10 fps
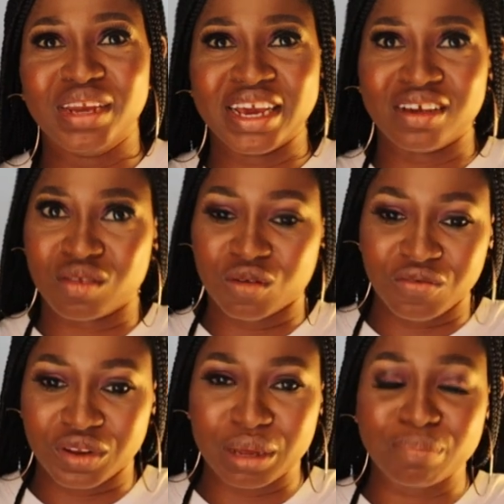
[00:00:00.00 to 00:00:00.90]
that he has done
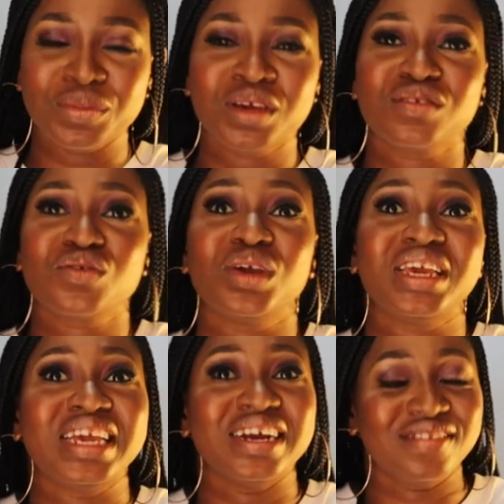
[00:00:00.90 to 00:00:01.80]
for them. So
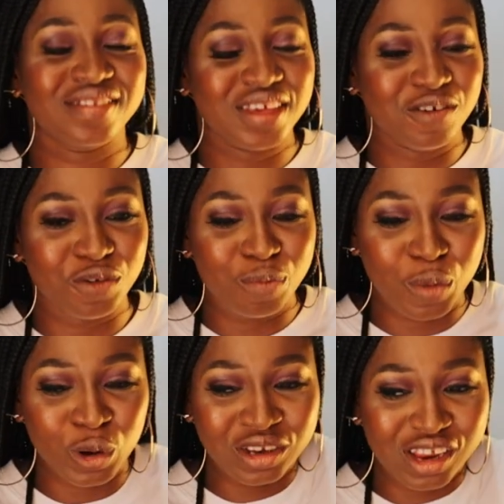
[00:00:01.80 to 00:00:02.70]
it gets even
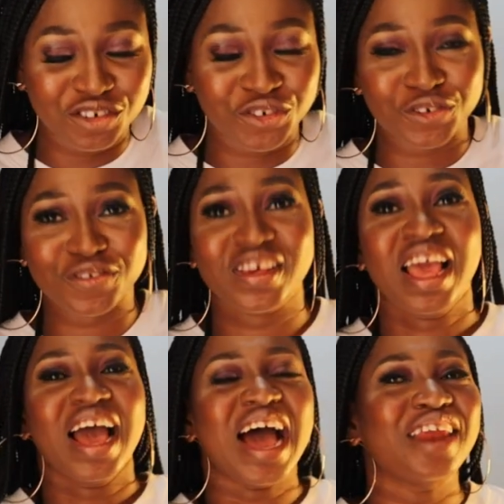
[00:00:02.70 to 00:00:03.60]
more dangerous.
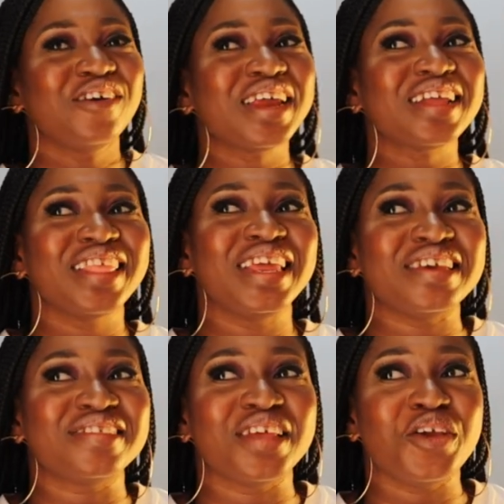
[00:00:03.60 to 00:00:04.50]
Another thing
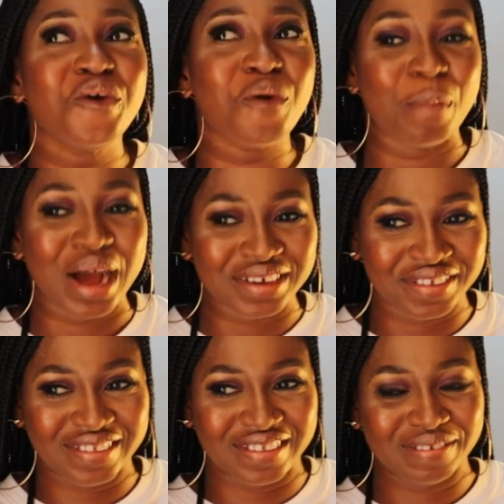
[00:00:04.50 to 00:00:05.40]
is the
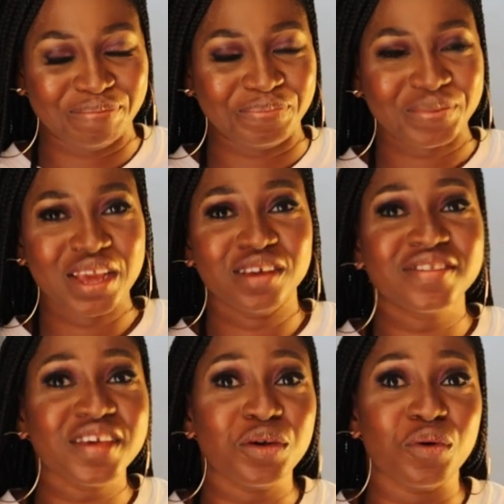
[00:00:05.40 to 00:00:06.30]
Yorubas. You
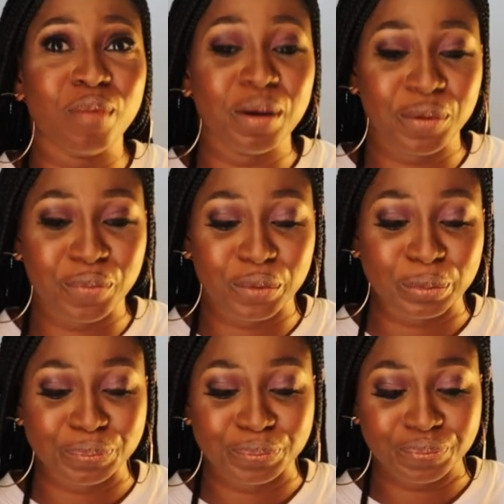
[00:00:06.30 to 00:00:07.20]
see Yoruba people.
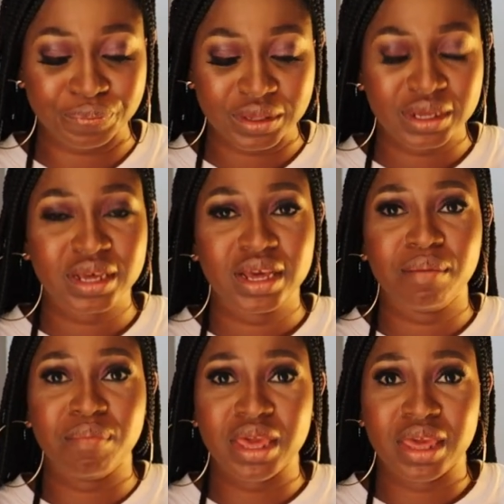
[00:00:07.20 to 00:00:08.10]
Hmm?
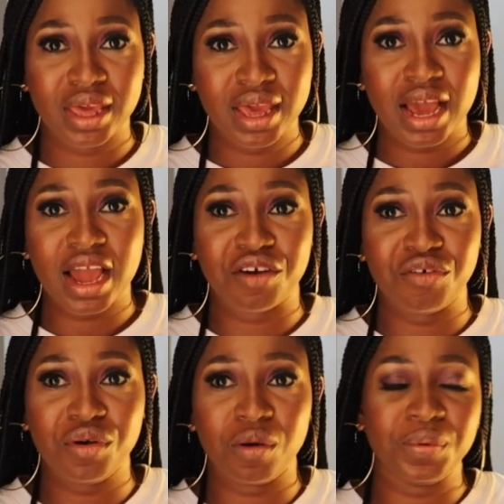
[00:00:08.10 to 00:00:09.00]
Me, I
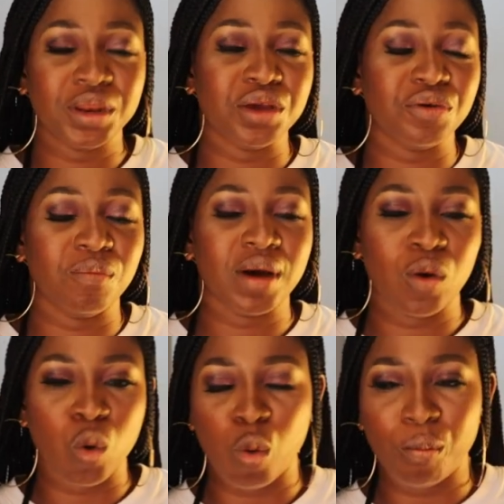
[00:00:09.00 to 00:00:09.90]
grew up in a Yoruba
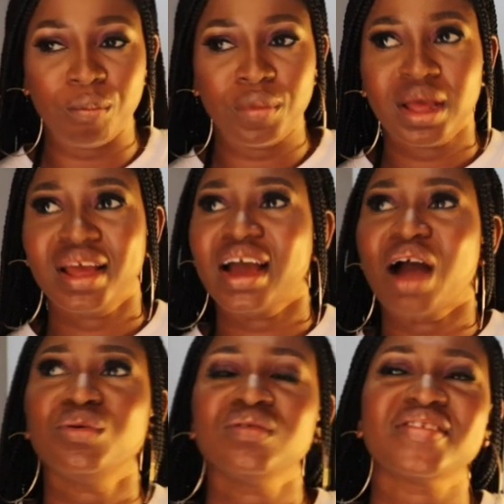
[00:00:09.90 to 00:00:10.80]
home.
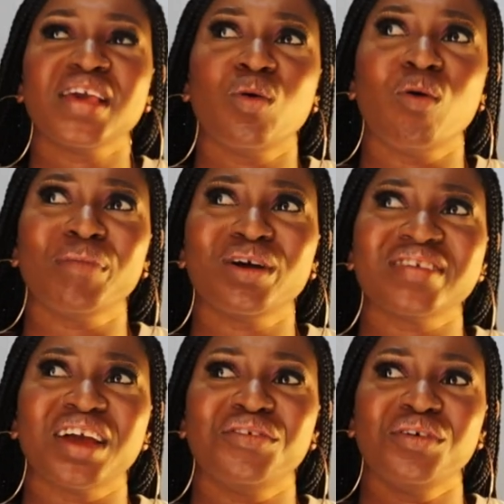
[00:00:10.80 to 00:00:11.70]
I wouldn't say home
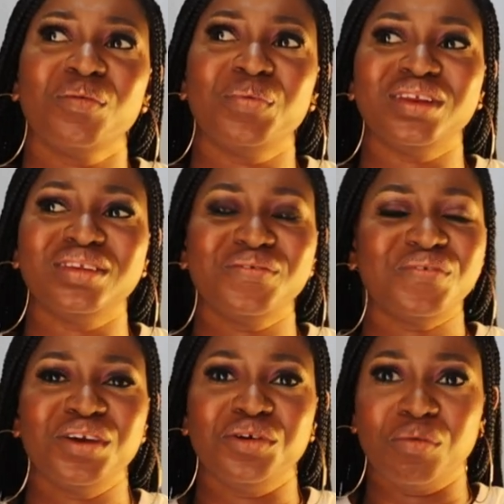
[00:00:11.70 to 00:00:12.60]
because I grew up in
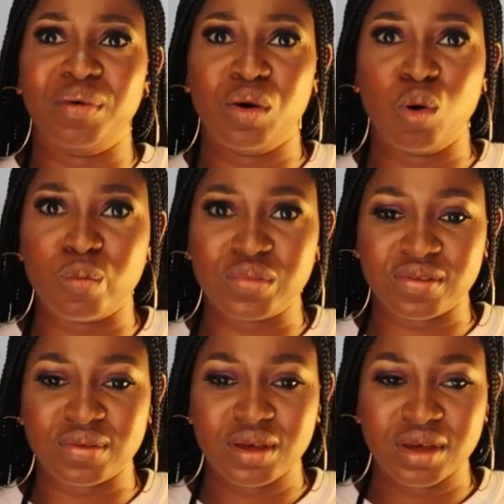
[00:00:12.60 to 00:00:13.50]
different Yoruba
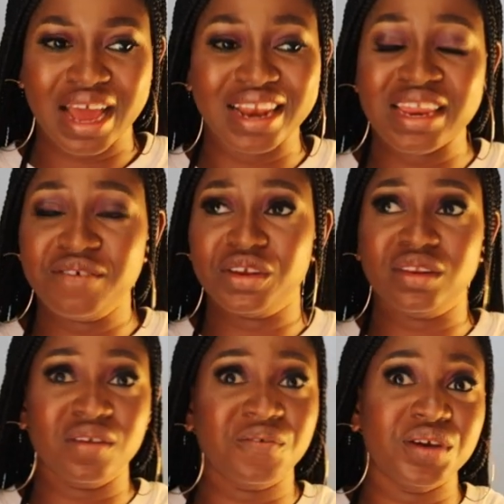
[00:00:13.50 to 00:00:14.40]
homes. I live
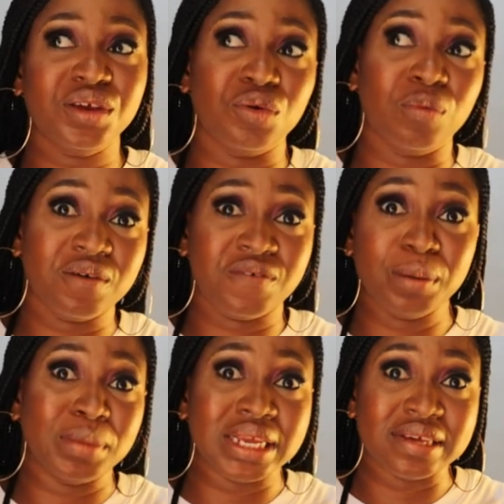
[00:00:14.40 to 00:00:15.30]
with different Yoruba
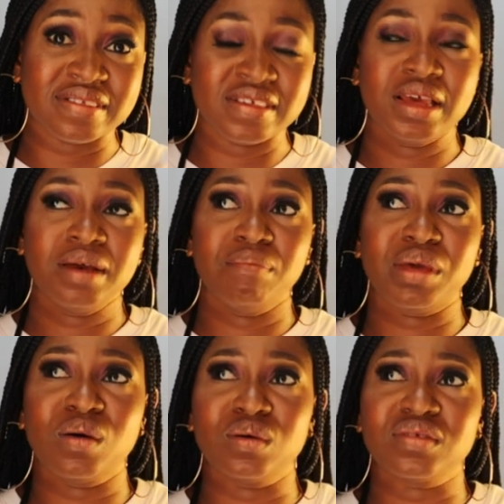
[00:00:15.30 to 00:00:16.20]
families
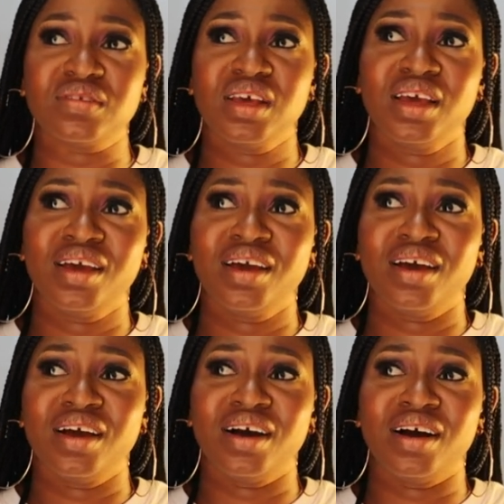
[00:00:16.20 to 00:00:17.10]
because
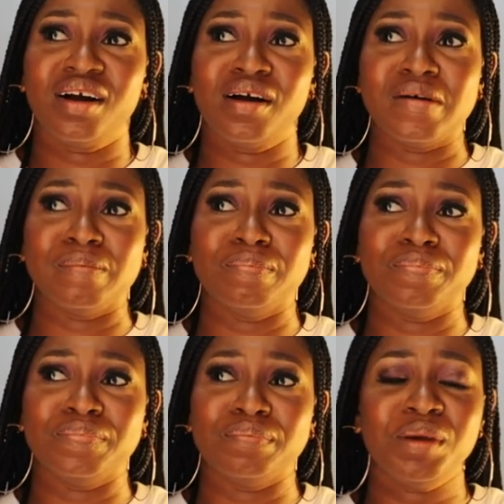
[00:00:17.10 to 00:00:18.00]

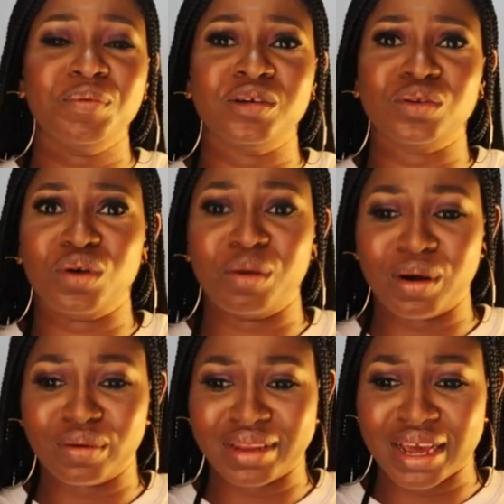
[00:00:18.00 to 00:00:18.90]
um, maybe we should talk
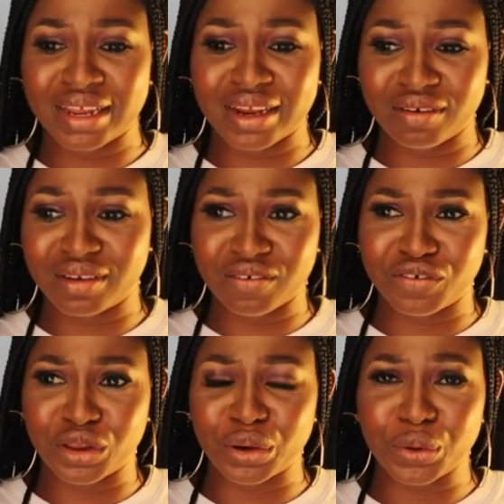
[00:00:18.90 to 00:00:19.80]
about that in another
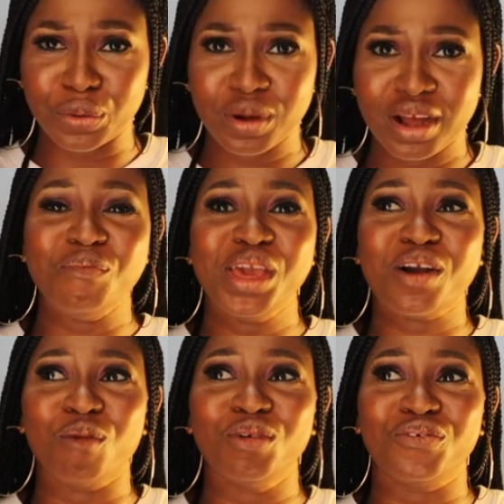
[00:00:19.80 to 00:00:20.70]
video. Me
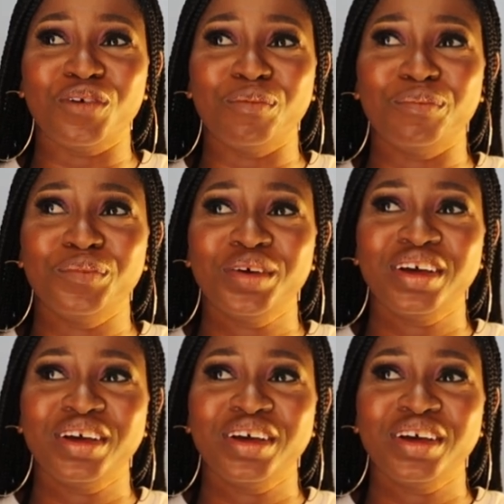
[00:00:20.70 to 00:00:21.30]
coming from